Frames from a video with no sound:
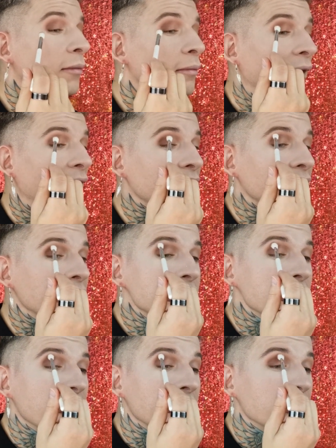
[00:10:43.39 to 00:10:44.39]

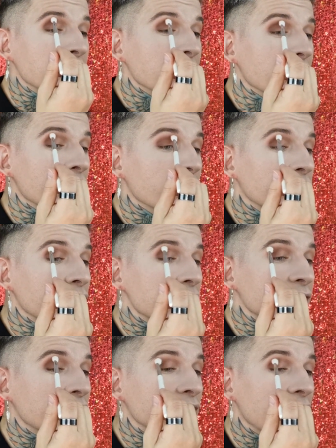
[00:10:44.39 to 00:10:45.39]
palette and a few
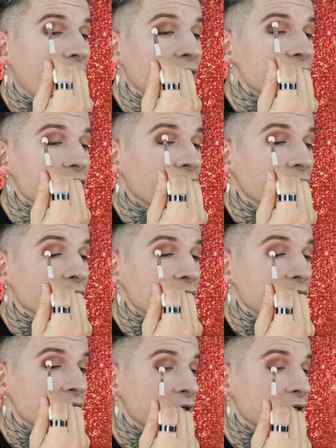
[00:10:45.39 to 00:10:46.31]
different eyeshadows.